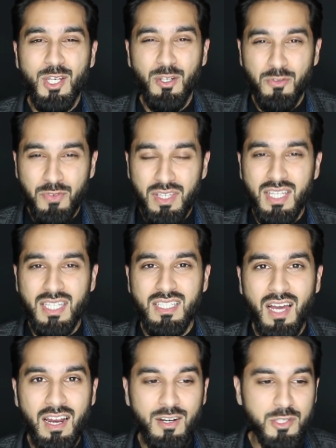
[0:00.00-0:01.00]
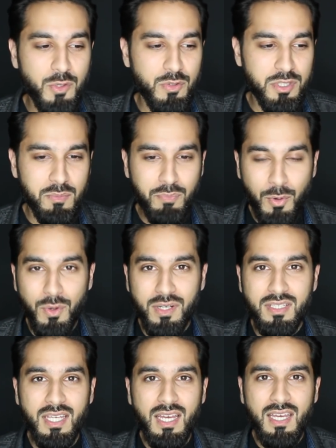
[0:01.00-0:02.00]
you're feeling tired. So it's important